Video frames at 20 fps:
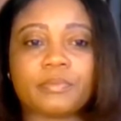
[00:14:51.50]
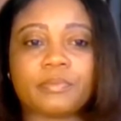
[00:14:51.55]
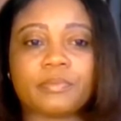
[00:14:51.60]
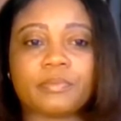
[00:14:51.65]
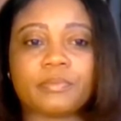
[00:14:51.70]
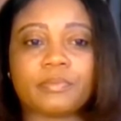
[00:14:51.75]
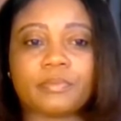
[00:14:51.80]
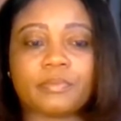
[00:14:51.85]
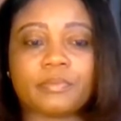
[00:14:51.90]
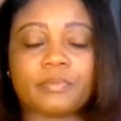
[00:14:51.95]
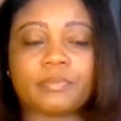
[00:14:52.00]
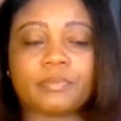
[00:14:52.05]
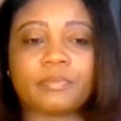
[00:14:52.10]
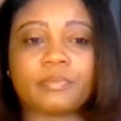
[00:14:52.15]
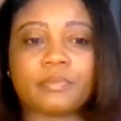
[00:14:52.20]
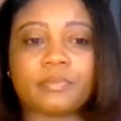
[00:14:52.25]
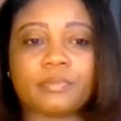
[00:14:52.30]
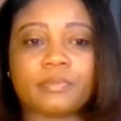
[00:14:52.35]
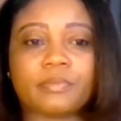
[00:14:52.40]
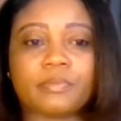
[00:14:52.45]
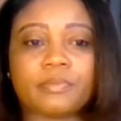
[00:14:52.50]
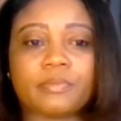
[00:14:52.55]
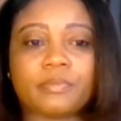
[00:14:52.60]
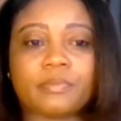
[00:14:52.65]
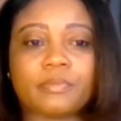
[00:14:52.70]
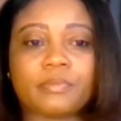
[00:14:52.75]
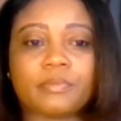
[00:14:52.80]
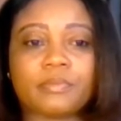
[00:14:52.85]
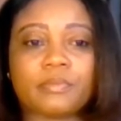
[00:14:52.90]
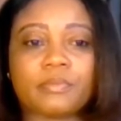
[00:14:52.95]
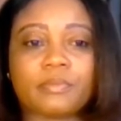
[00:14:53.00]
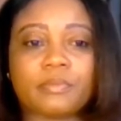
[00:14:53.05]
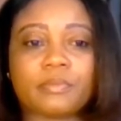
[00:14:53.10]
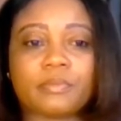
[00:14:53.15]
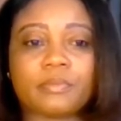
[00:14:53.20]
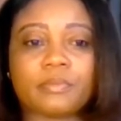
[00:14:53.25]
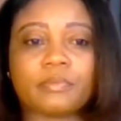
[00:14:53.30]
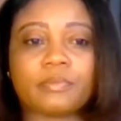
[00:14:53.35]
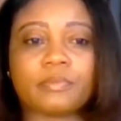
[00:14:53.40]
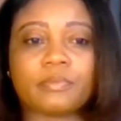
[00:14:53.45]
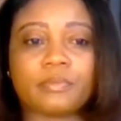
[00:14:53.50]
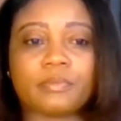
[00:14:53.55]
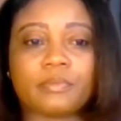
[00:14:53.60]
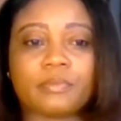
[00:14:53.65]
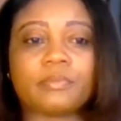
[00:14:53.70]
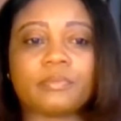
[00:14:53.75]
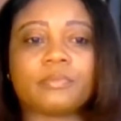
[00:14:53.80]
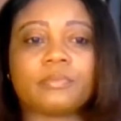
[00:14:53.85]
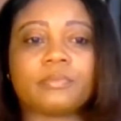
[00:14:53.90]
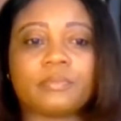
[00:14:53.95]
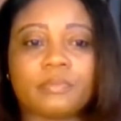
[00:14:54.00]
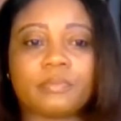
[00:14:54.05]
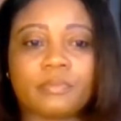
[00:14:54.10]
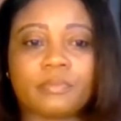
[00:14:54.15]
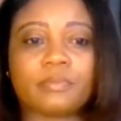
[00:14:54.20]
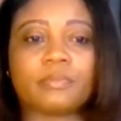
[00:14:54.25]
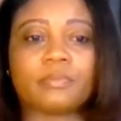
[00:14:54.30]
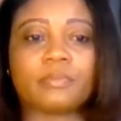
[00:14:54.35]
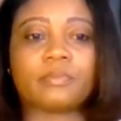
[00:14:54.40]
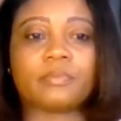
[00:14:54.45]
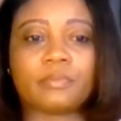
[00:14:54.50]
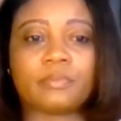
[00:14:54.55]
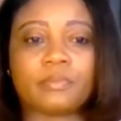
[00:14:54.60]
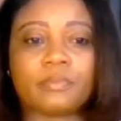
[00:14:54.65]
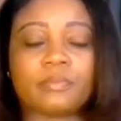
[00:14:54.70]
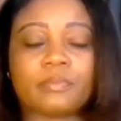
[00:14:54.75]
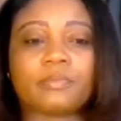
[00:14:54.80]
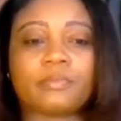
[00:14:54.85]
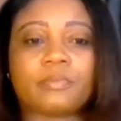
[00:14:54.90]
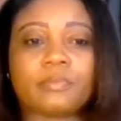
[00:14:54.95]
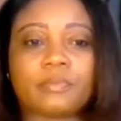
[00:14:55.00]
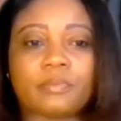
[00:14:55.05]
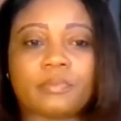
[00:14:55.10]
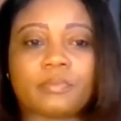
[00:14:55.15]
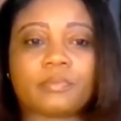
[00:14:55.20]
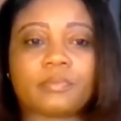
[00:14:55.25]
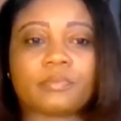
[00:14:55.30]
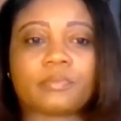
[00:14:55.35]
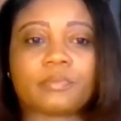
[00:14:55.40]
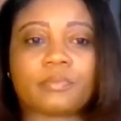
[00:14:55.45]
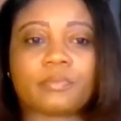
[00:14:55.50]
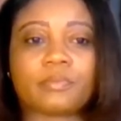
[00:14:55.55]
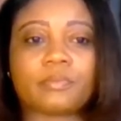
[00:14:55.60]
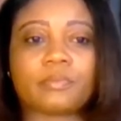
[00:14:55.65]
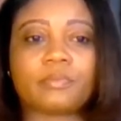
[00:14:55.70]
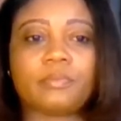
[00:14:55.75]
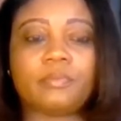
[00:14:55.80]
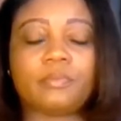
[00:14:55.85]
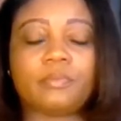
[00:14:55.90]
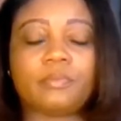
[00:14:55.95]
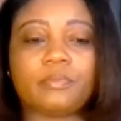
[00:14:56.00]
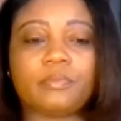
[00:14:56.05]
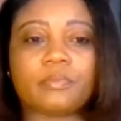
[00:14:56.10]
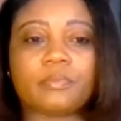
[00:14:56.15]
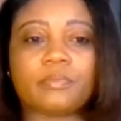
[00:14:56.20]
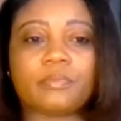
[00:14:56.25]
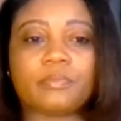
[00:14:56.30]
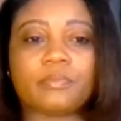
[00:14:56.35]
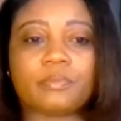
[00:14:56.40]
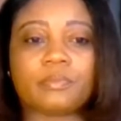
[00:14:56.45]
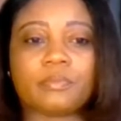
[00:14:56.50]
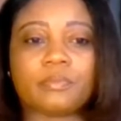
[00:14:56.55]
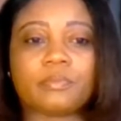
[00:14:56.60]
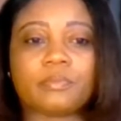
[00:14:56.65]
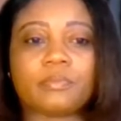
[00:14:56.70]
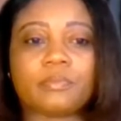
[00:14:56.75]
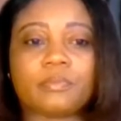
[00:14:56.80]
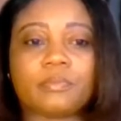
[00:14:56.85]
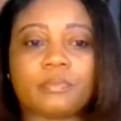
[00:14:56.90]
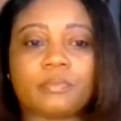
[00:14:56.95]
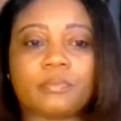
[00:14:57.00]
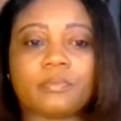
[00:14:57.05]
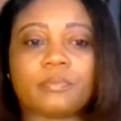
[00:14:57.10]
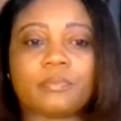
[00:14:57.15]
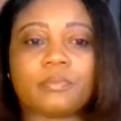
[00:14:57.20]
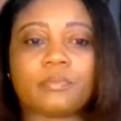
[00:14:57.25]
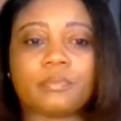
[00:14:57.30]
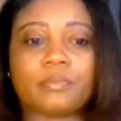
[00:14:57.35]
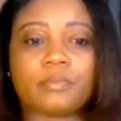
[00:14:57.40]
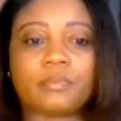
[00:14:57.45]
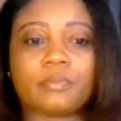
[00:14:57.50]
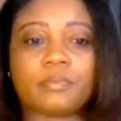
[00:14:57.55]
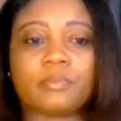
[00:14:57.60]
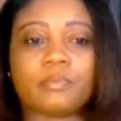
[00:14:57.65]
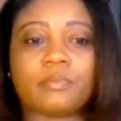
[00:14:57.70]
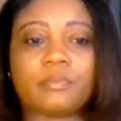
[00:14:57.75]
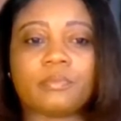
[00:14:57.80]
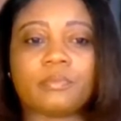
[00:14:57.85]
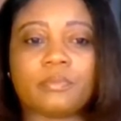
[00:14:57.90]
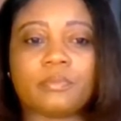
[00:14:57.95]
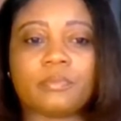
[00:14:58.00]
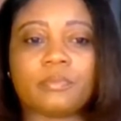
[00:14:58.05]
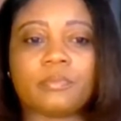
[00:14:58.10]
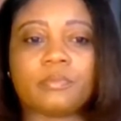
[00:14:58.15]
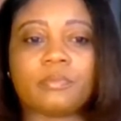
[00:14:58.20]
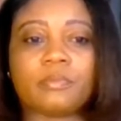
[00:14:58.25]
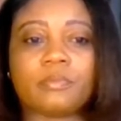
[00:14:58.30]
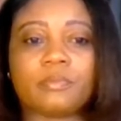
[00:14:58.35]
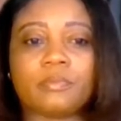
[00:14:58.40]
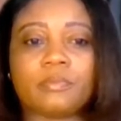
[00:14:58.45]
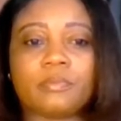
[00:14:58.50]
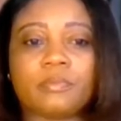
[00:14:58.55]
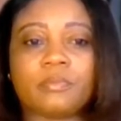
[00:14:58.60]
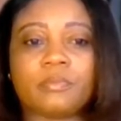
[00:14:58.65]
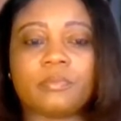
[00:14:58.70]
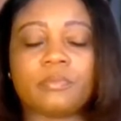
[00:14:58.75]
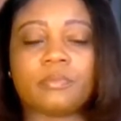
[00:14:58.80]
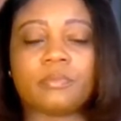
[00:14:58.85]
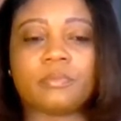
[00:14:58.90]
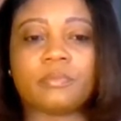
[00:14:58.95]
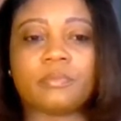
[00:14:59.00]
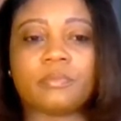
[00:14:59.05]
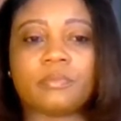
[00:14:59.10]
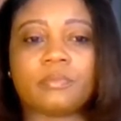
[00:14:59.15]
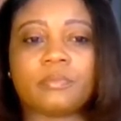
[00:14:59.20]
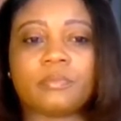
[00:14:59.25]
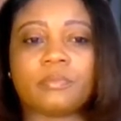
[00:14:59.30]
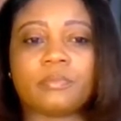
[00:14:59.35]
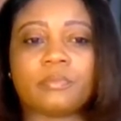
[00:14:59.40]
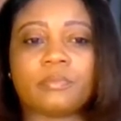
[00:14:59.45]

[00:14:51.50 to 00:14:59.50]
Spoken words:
This person isn't speaking.